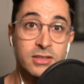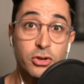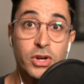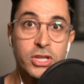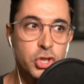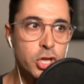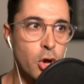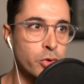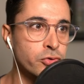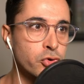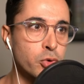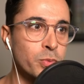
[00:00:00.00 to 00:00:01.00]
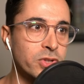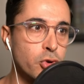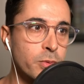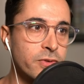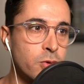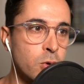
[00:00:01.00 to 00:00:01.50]
syringione room we
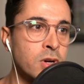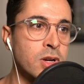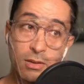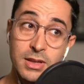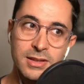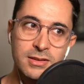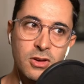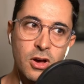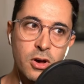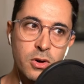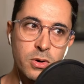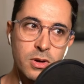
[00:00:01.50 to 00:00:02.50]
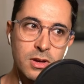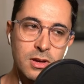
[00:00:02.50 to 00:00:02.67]
saw before. Let's go.